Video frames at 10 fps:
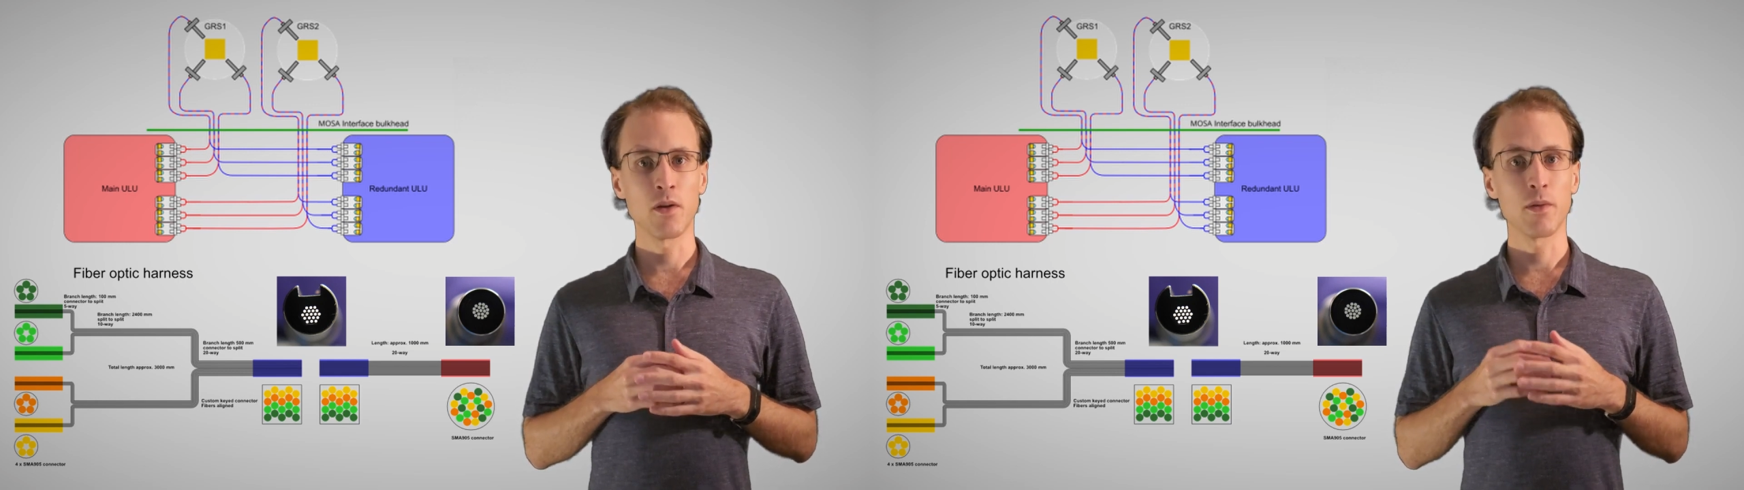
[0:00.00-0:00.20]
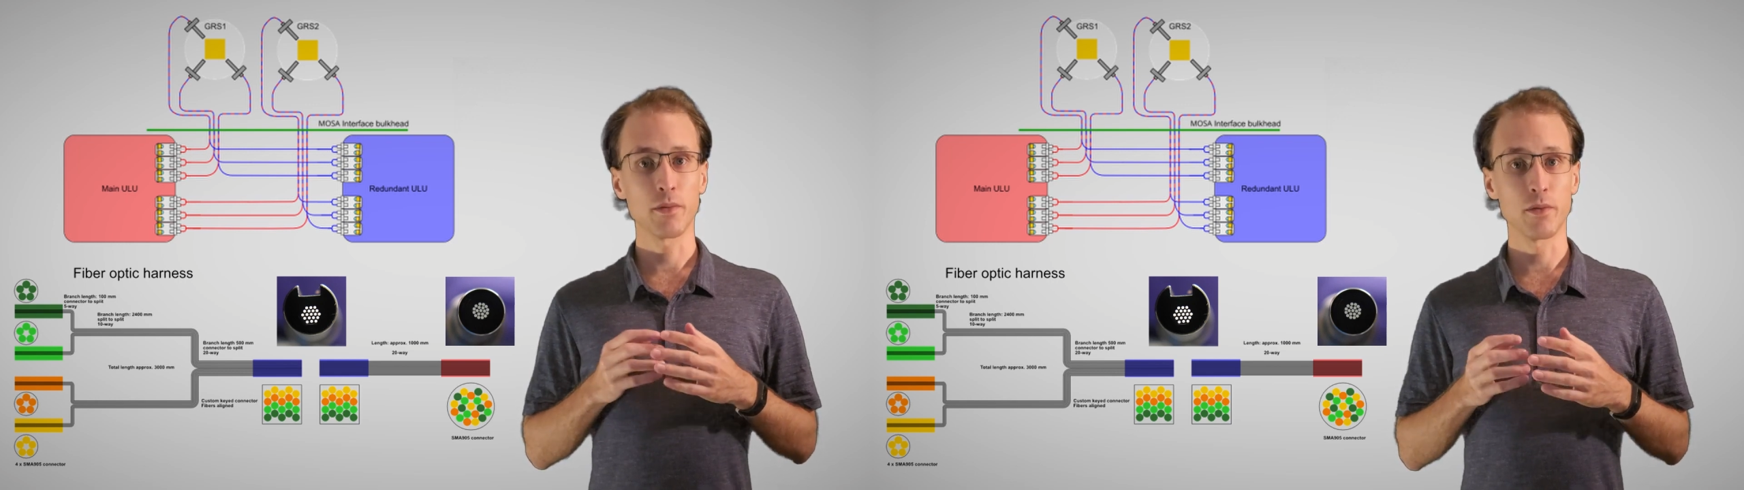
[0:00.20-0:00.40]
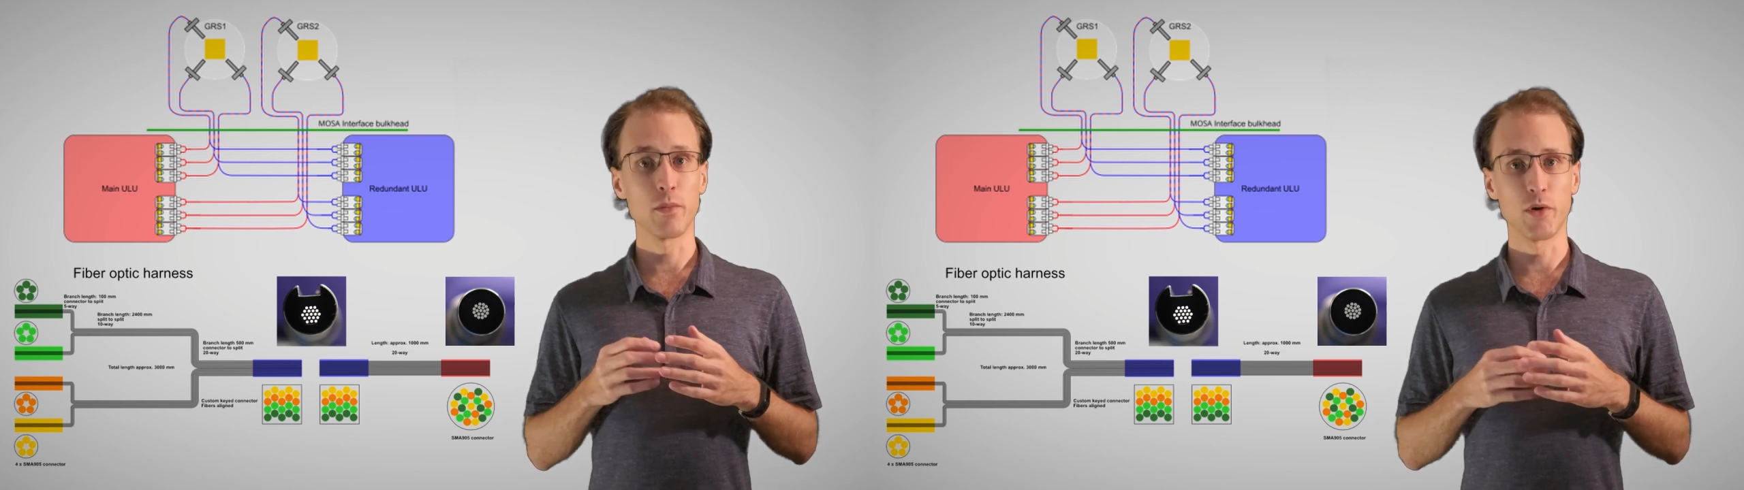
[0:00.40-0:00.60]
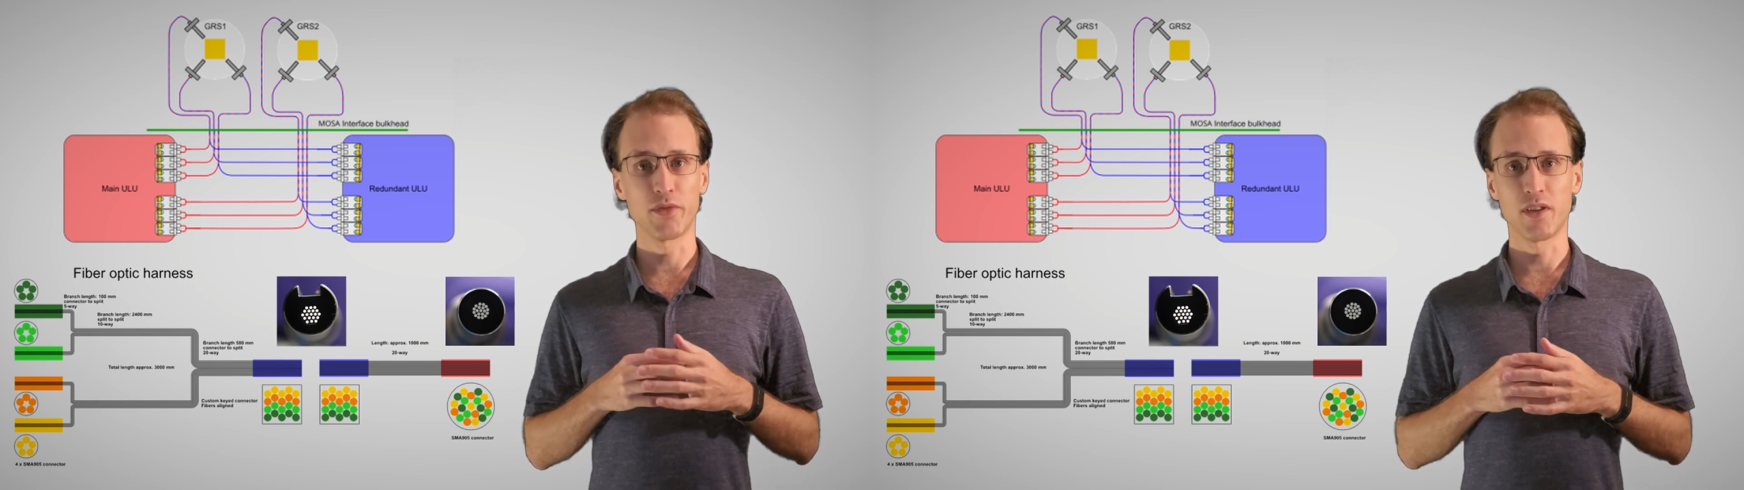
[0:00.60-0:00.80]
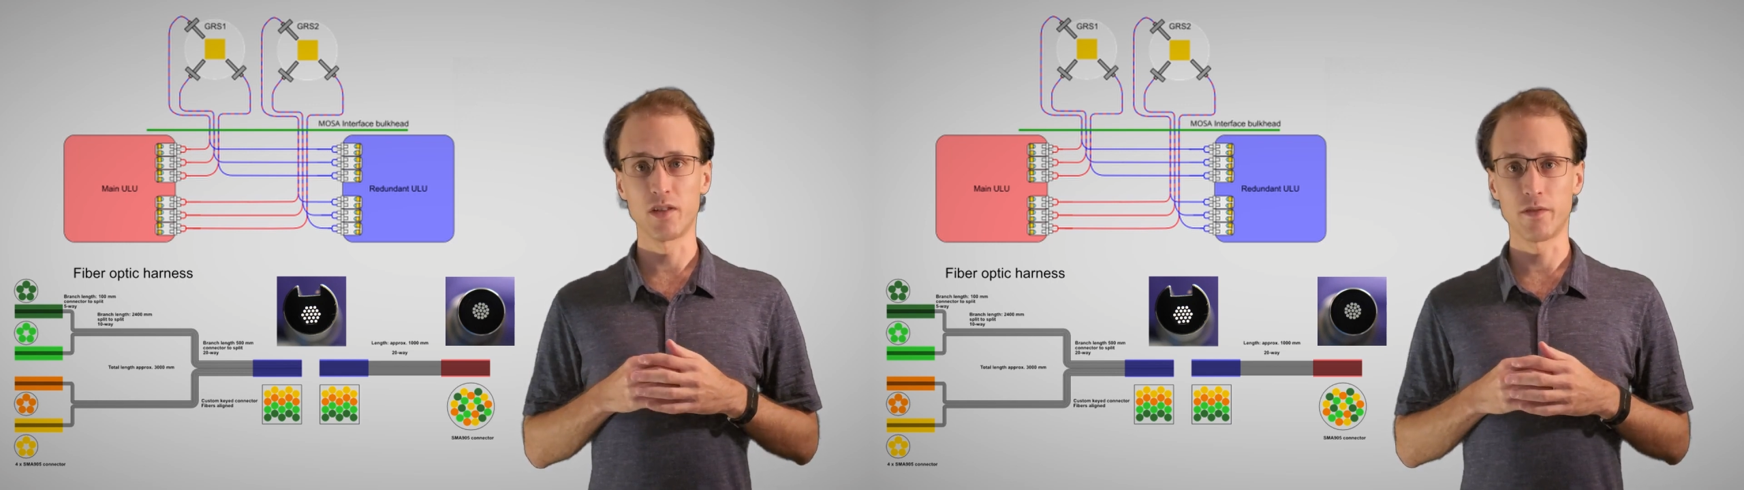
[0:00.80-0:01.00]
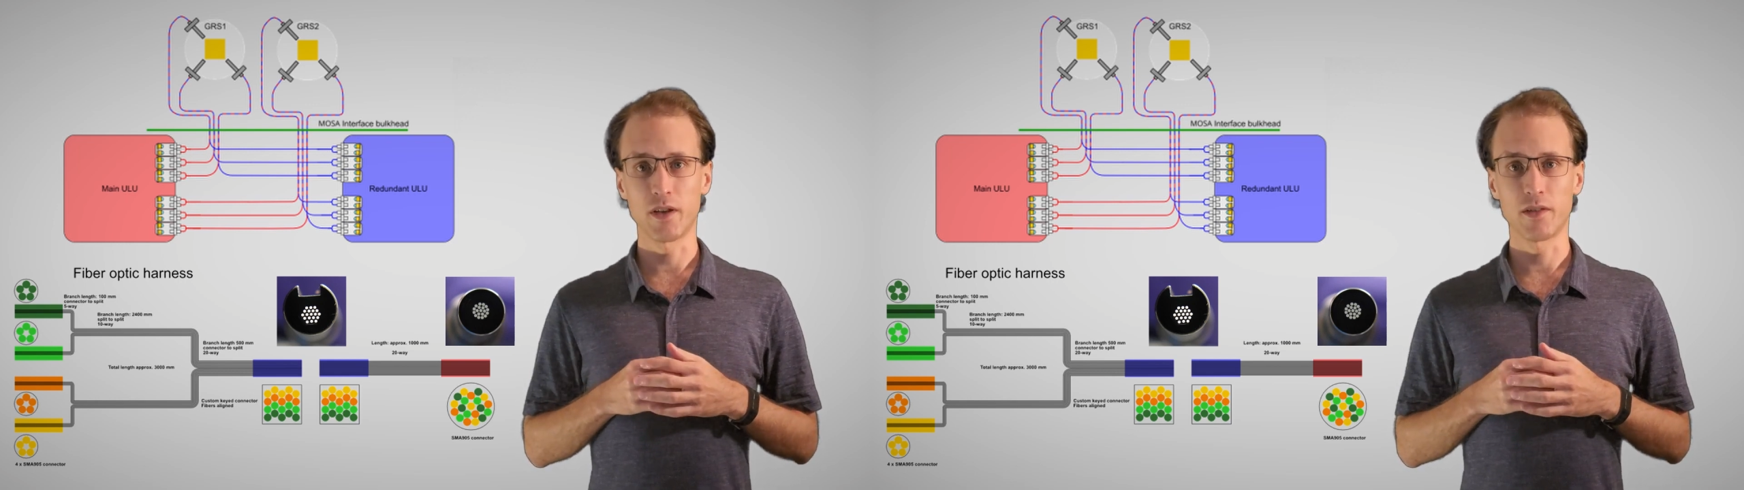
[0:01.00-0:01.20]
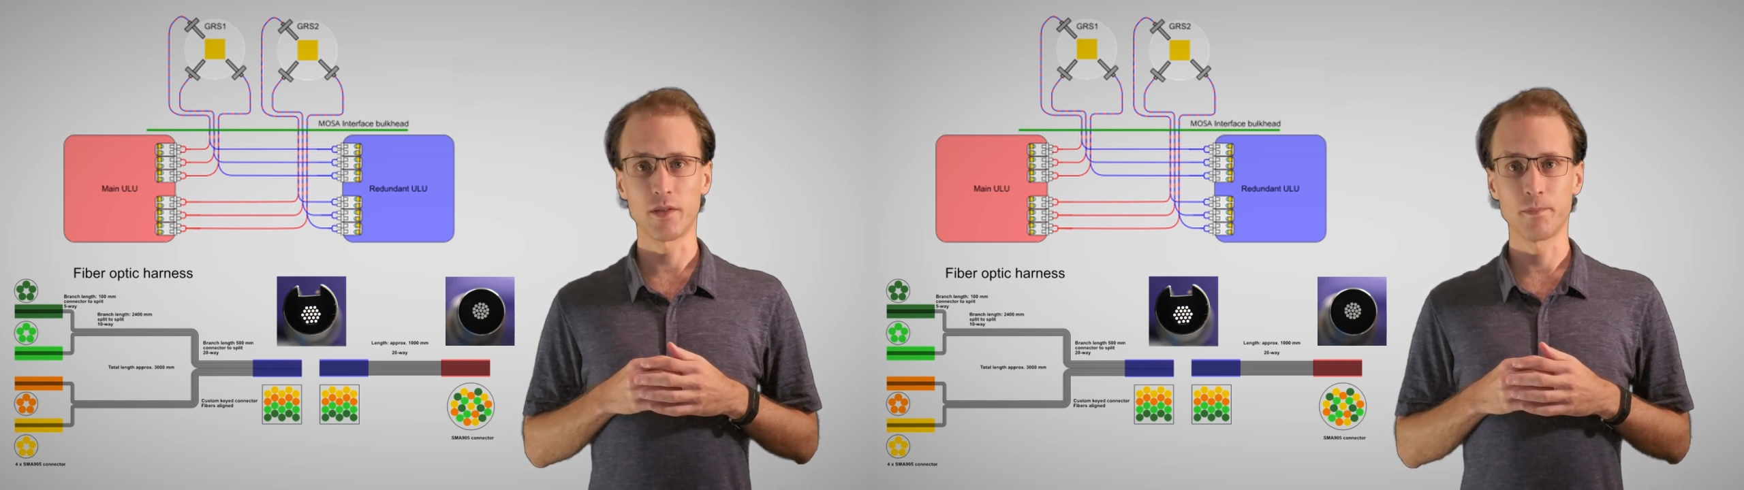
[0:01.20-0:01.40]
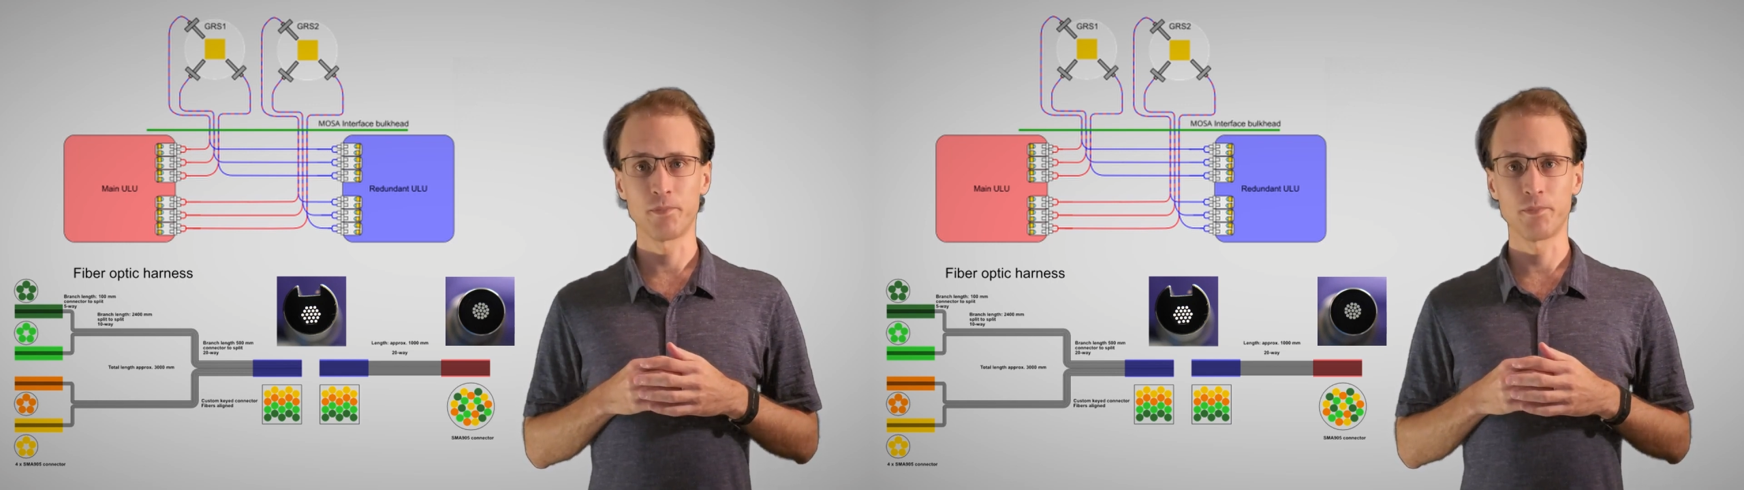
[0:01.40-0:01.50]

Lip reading: through the MOSA interface.